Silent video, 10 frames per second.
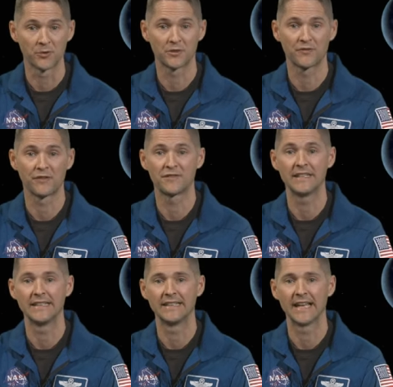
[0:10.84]
was
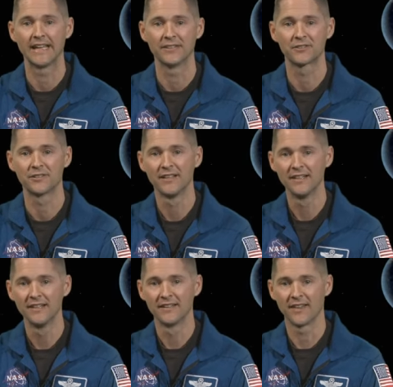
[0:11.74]
15 days.
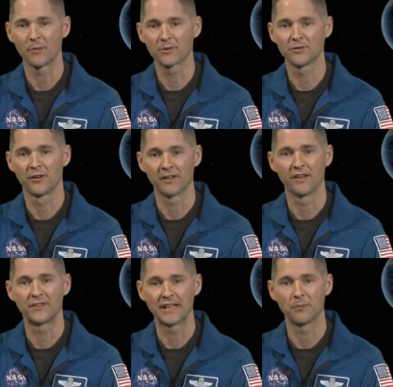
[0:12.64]
That was long
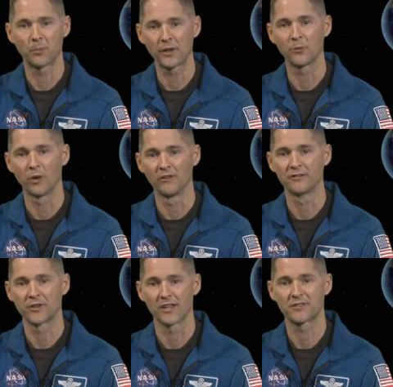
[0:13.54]
enough to get pretty well
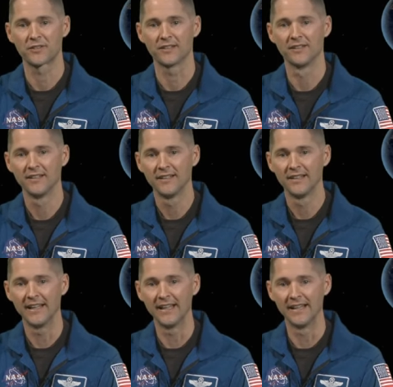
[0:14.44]
adjusted.
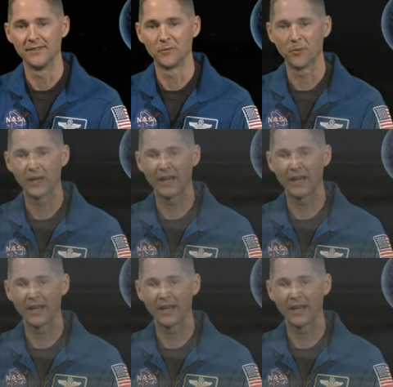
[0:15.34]
And when we